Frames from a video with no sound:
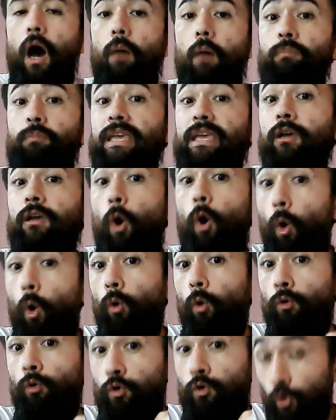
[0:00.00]
being
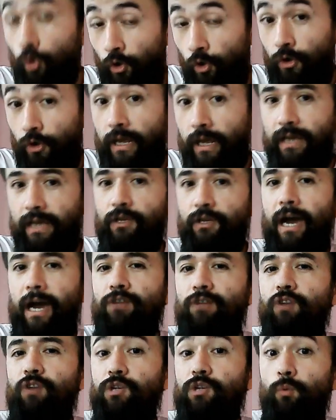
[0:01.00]
all-good in
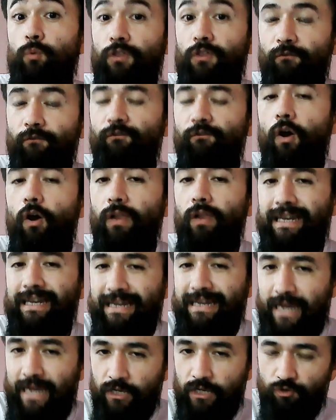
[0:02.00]
contrast with the
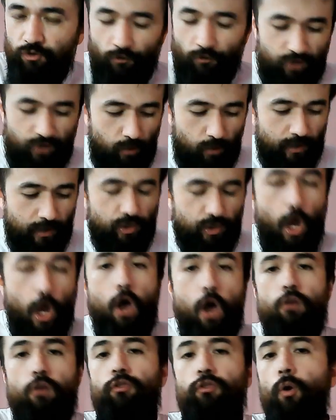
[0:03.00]
fallen nature of humans,
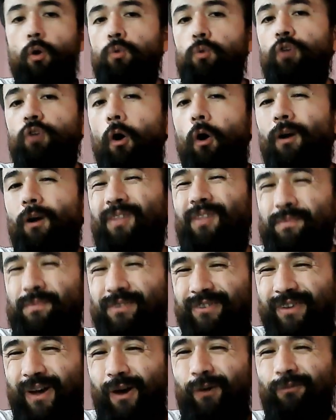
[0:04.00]
those are
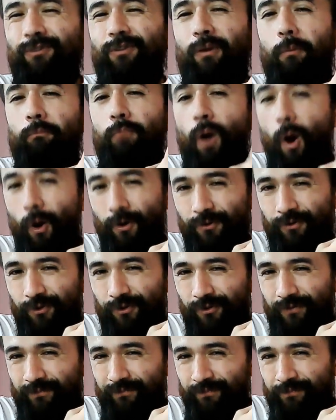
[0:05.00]
themselves
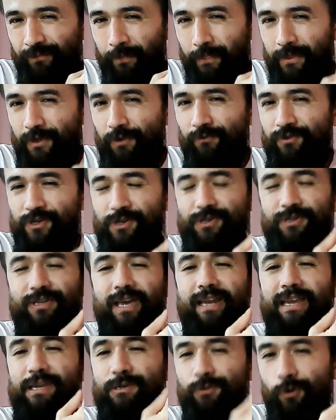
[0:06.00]
parts. You've just
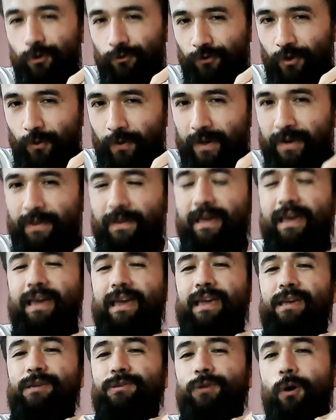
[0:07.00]
said he's all-knowing,
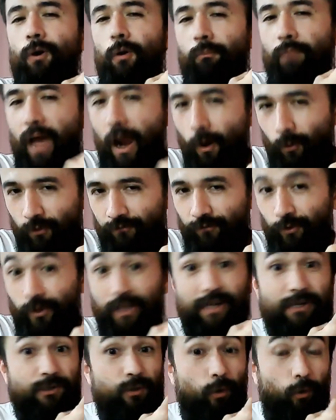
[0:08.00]
he's all-powerful,
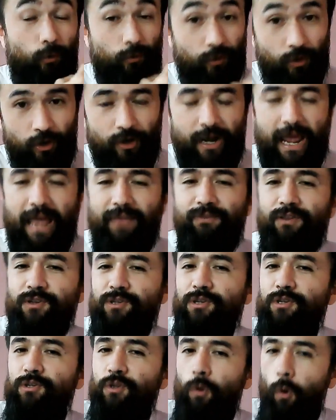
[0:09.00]
and he's all-good, and
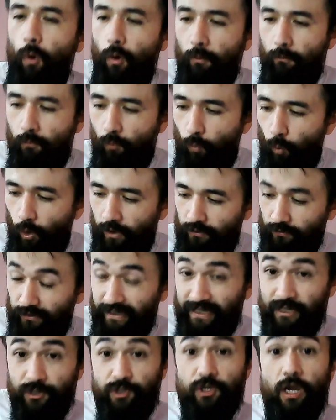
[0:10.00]
this is what
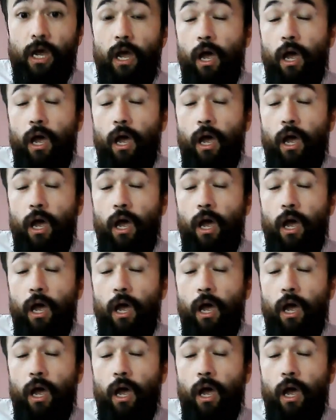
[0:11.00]
leads